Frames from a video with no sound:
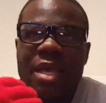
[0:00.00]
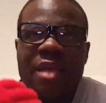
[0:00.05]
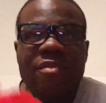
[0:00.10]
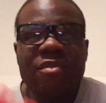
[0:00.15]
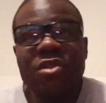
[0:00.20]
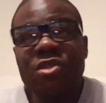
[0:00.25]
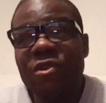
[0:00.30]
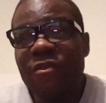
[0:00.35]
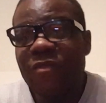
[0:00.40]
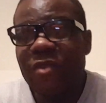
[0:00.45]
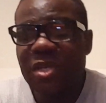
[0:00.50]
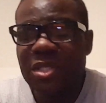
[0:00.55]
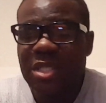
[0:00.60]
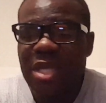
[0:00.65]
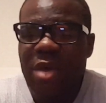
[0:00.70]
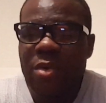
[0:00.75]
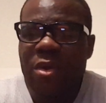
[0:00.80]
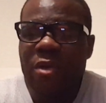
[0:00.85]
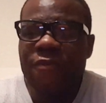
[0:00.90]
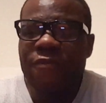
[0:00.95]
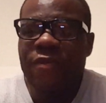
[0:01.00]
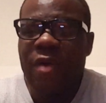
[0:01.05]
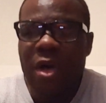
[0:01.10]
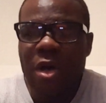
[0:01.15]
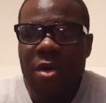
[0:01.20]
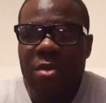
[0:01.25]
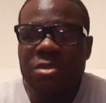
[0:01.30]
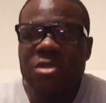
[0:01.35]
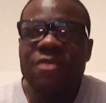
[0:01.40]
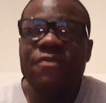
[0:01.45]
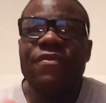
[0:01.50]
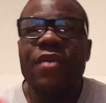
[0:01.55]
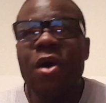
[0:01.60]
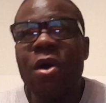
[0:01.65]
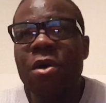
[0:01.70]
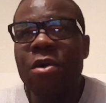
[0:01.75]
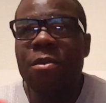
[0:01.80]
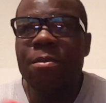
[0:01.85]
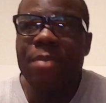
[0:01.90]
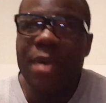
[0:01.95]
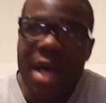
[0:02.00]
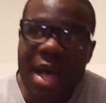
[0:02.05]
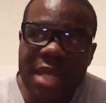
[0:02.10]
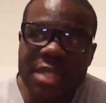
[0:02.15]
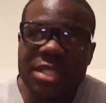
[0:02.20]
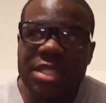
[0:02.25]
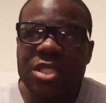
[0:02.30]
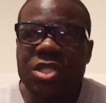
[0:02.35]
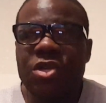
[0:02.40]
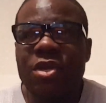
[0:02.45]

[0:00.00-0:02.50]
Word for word: if it's your first time wearing foams, Foamposites,